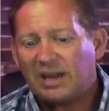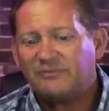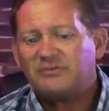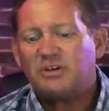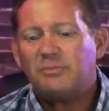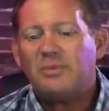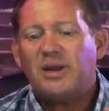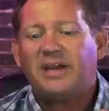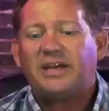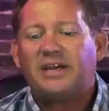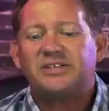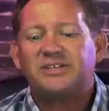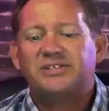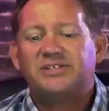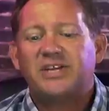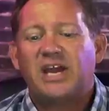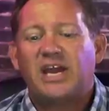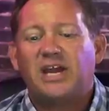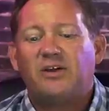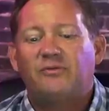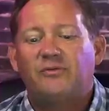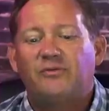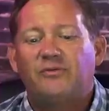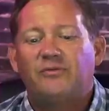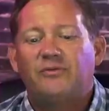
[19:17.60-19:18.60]
you have to make it
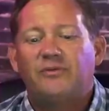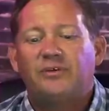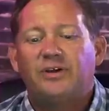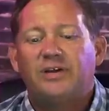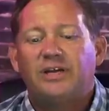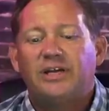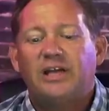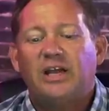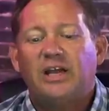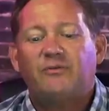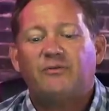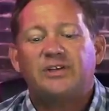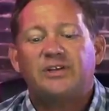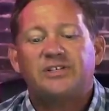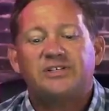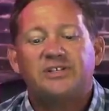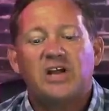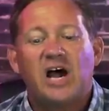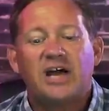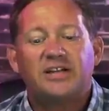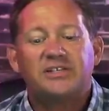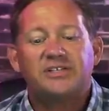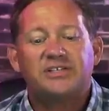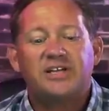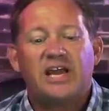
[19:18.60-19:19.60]
safe. If it's
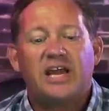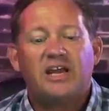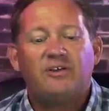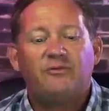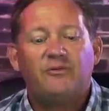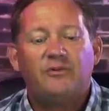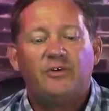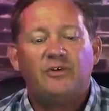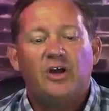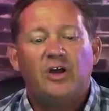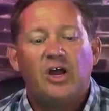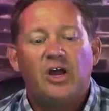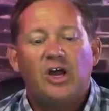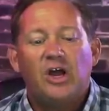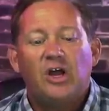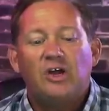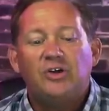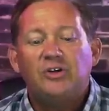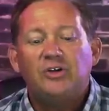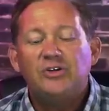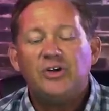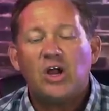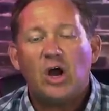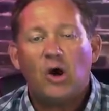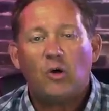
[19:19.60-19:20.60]
not safe,
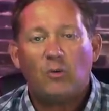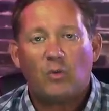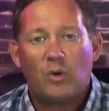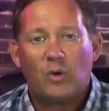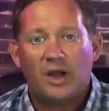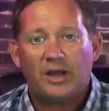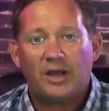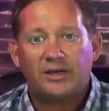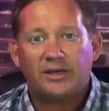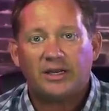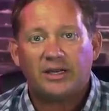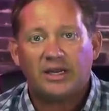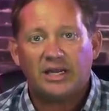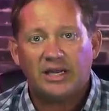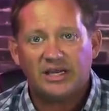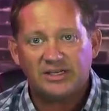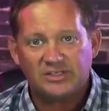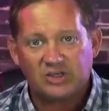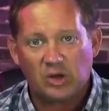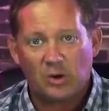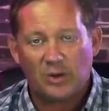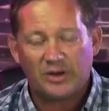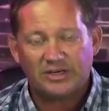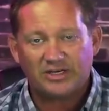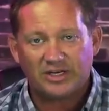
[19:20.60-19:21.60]
no one
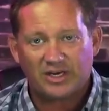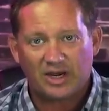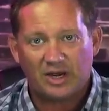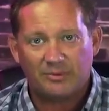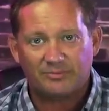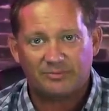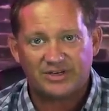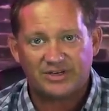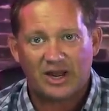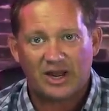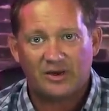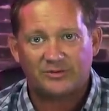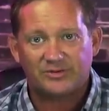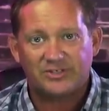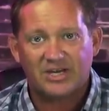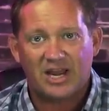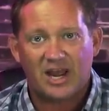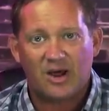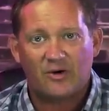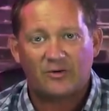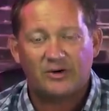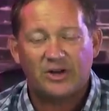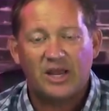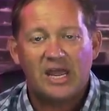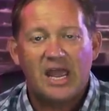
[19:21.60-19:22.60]
is going to come
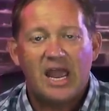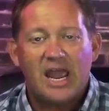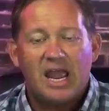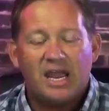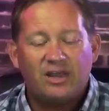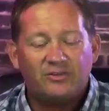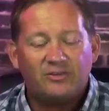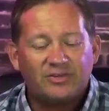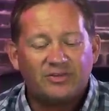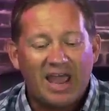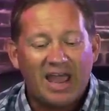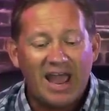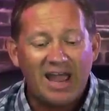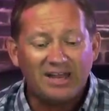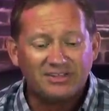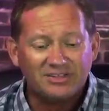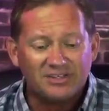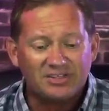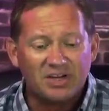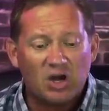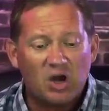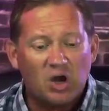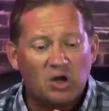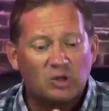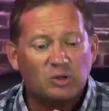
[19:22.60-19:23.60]
downtown. And
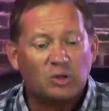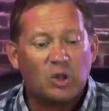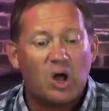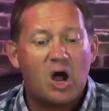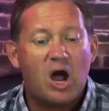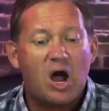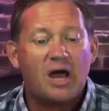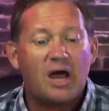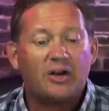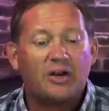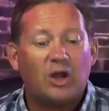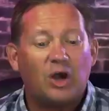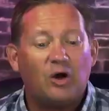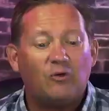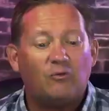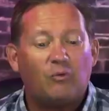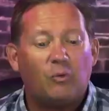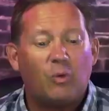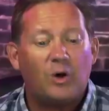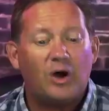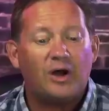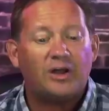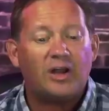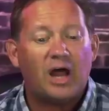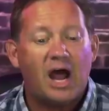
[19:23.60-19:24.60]
that's a lot
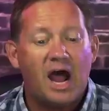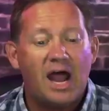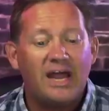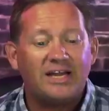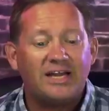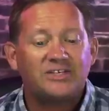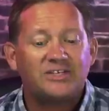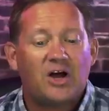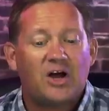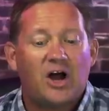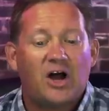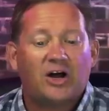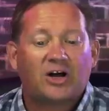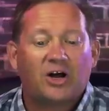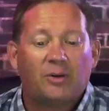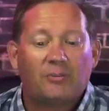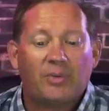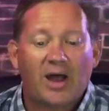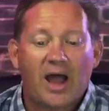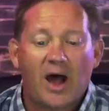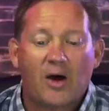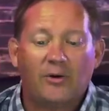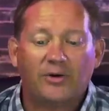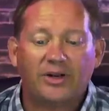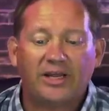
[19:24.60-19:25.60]
of what I talk
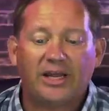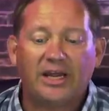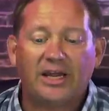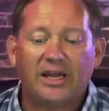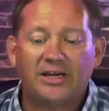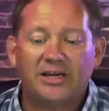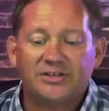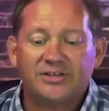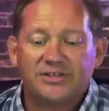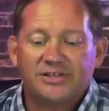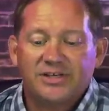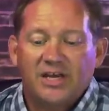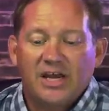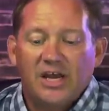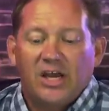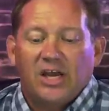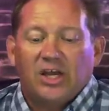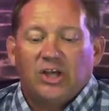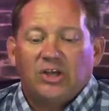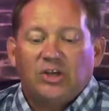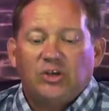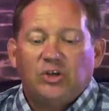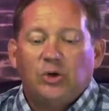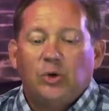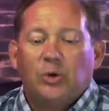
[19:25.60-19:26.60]
about is,
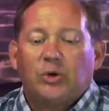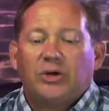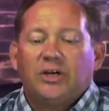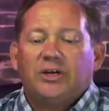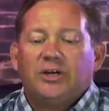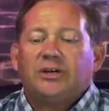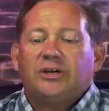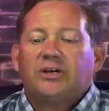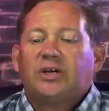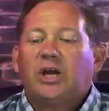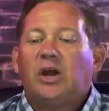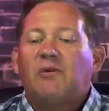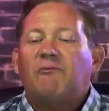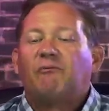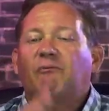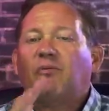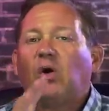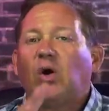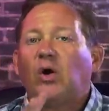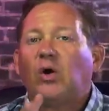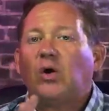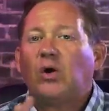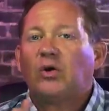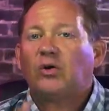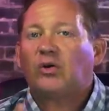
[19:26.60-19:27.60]
you can
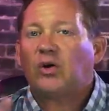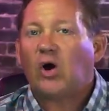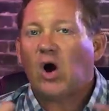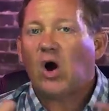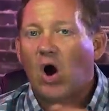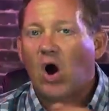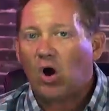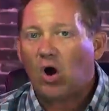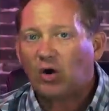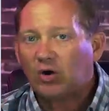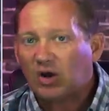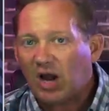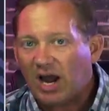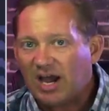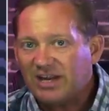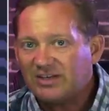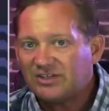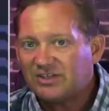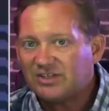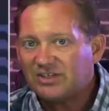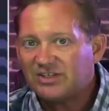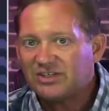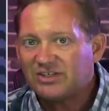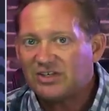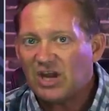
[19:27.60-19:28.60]
convert all
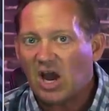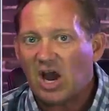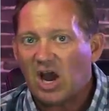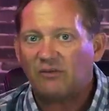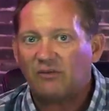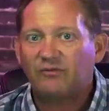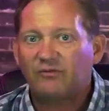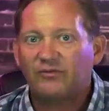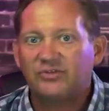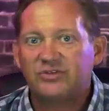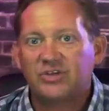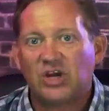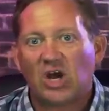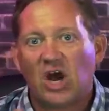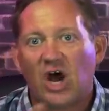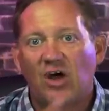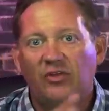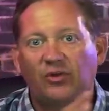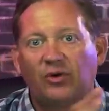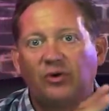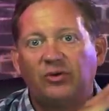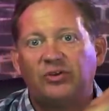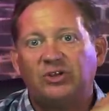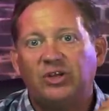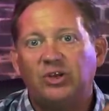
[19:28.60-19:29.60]
kinds of stuff to
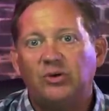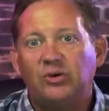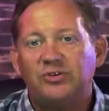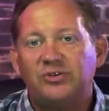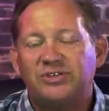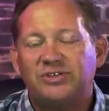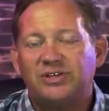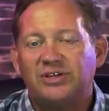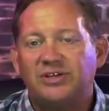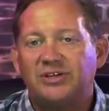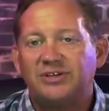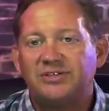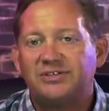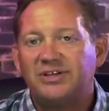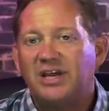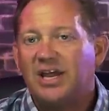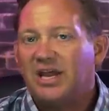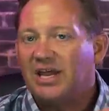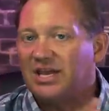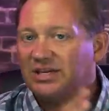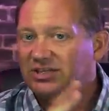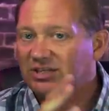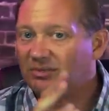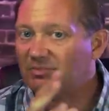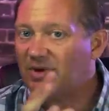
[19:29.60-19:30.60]
other uses
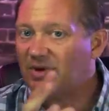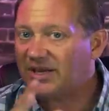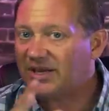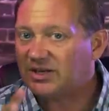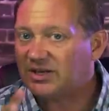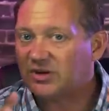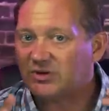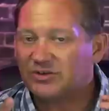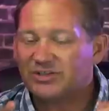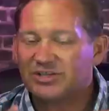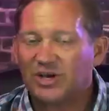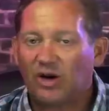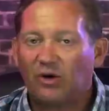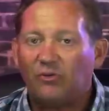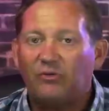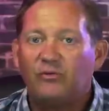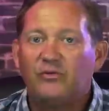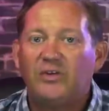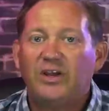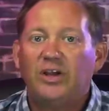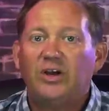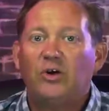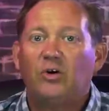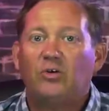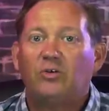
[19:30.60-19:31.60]
to make yourself
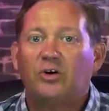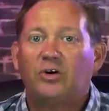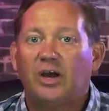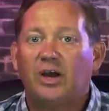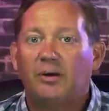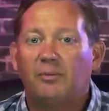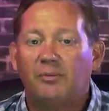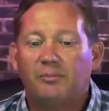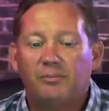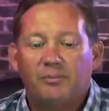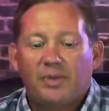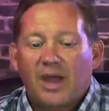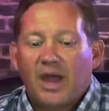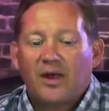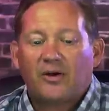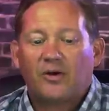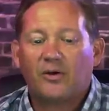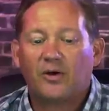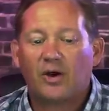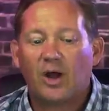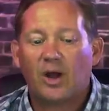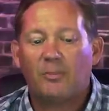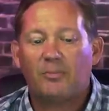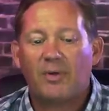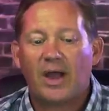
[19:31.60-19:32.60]
feel
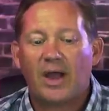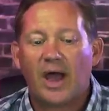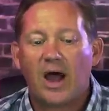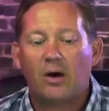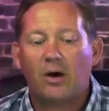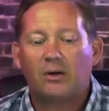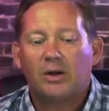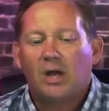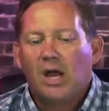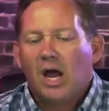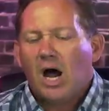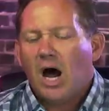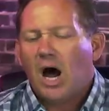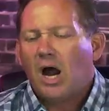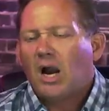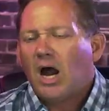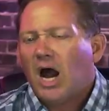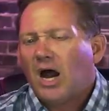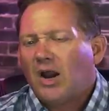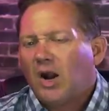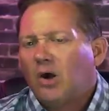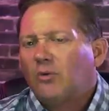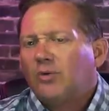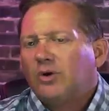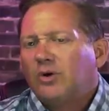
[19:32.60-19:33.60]
better about, all
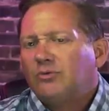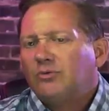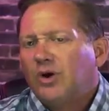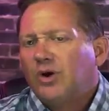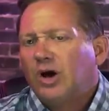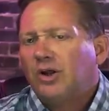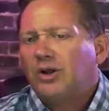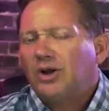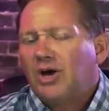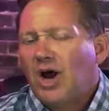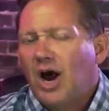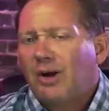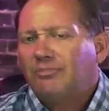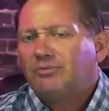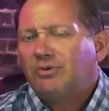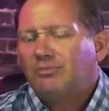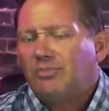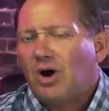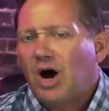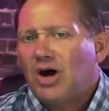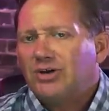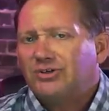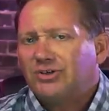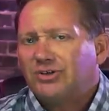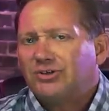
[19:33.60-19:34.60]
right, are we really
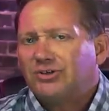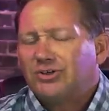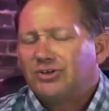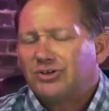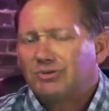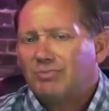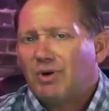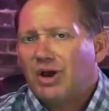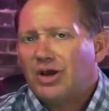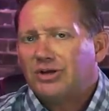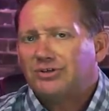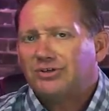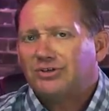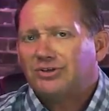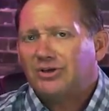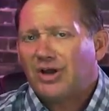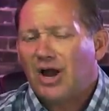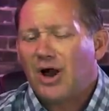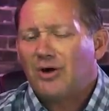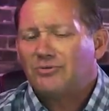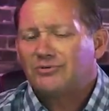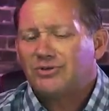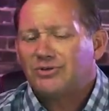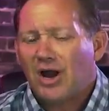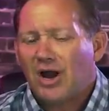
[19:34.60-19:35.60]
optimizing the space in
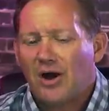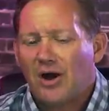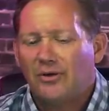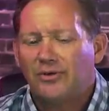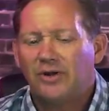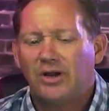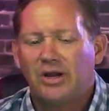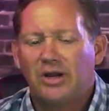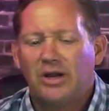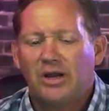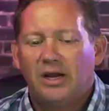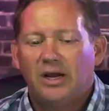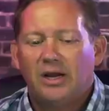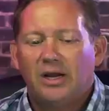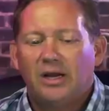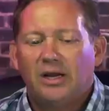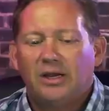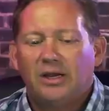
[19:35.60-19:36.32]
downtown?